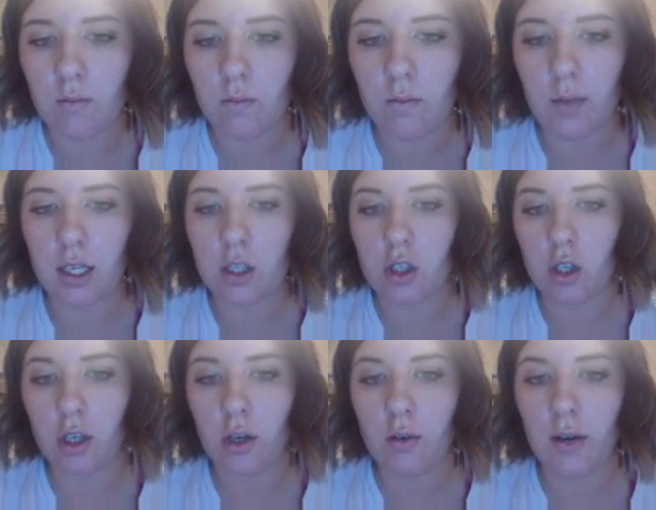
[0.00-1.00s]
Make
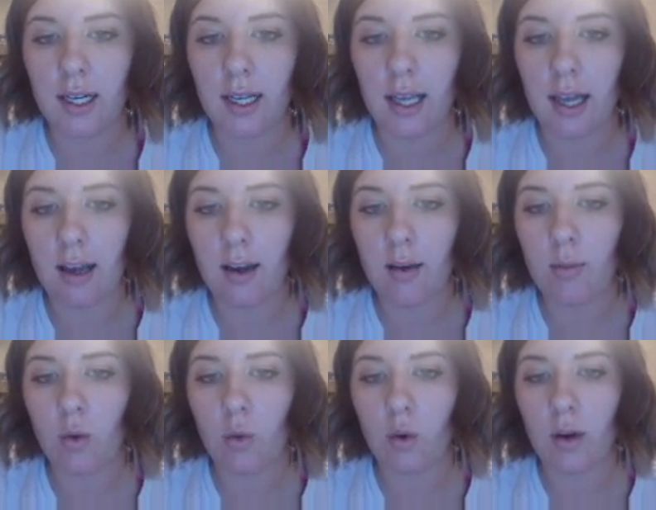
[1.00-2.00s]
sure you're writing
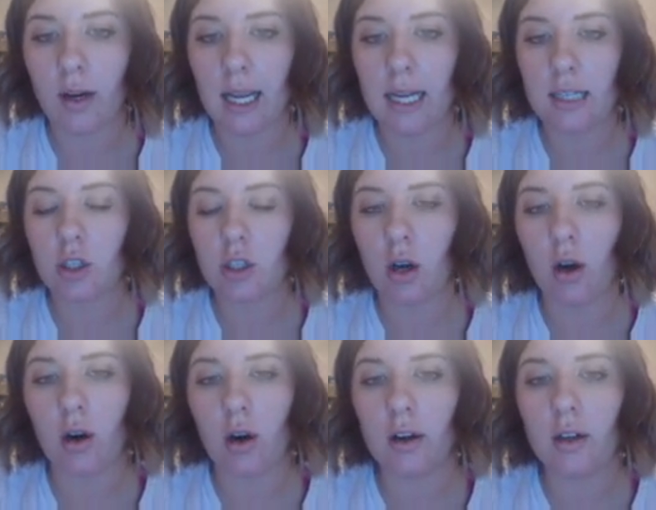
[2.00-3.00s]
M or
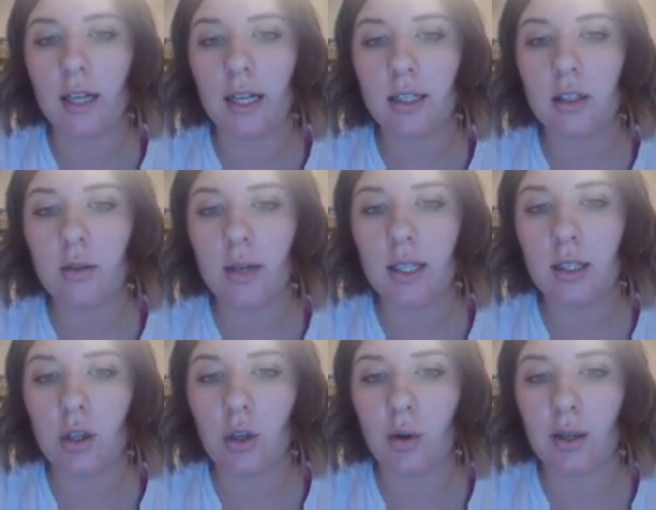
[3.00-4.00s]
HR next to it
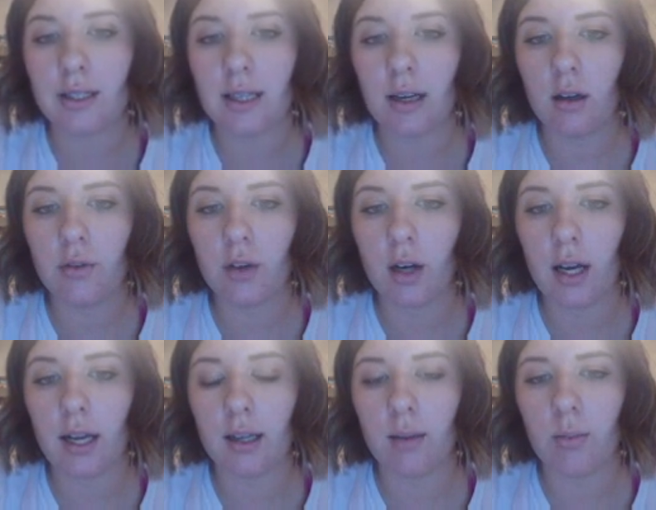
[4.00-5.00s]
so you can tell if you're
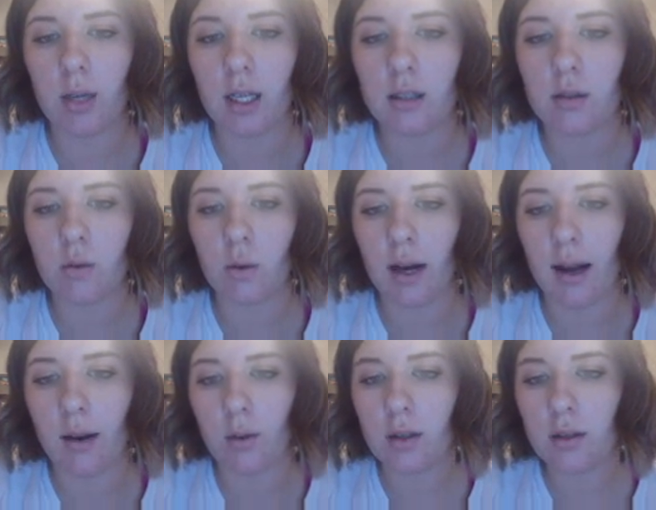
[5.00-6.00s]
adding minutes or
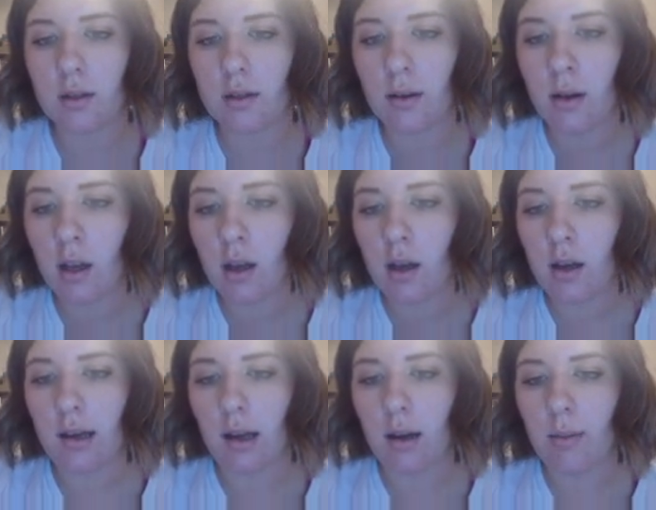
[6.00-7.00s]
hours.
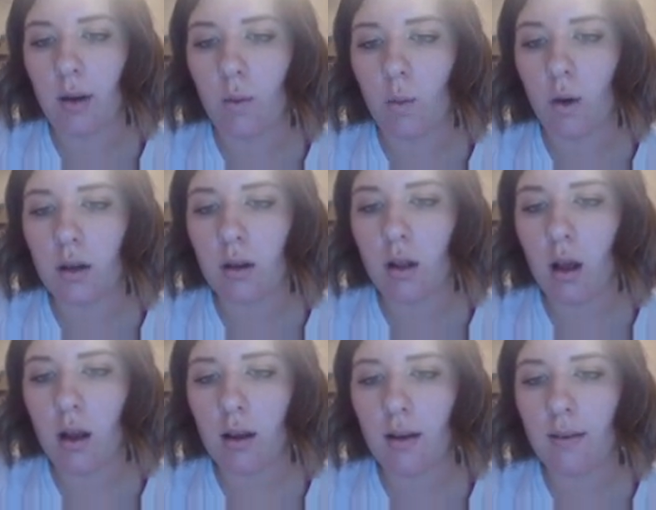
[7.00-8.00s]
Now I'm at 1
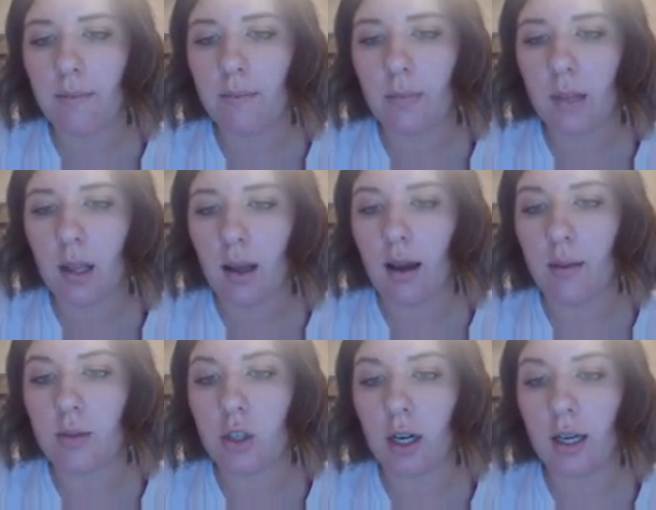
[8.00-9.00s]
o'clock.
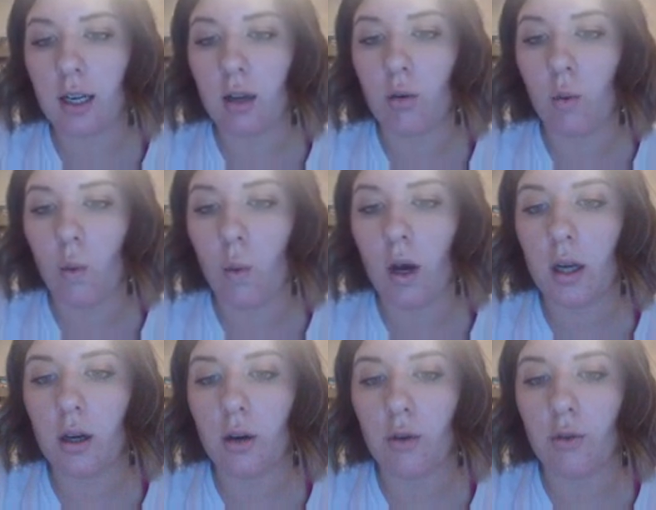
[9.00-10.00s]
I'm trying to go to
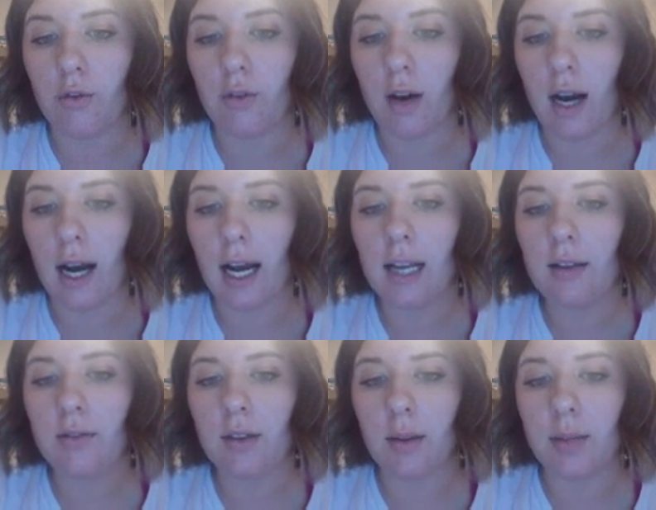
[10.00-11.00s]

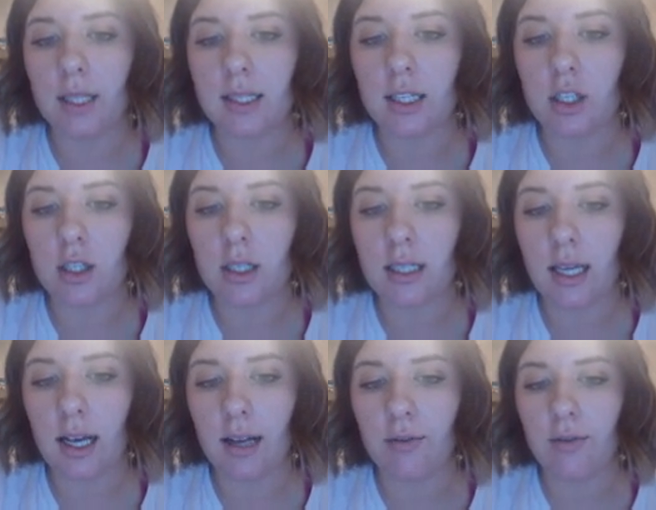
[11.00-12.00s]
1:05. That means I just need to
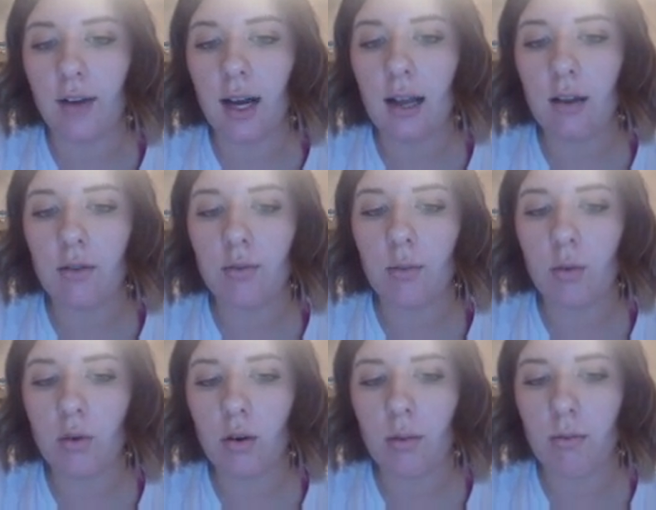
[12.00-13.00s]
add 5
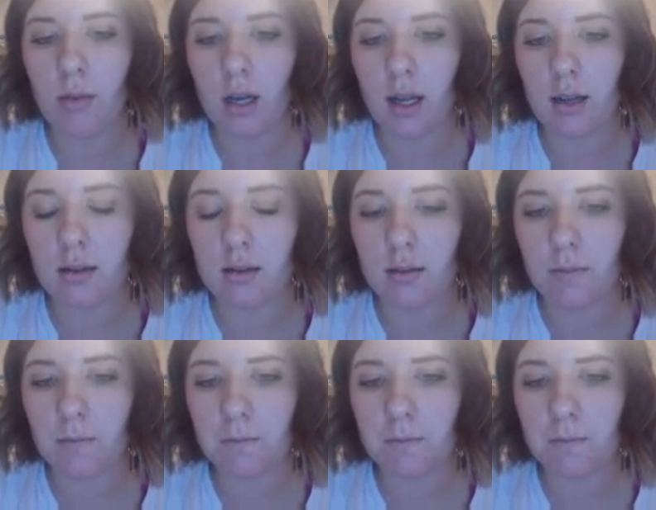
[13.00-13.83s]
more minutes.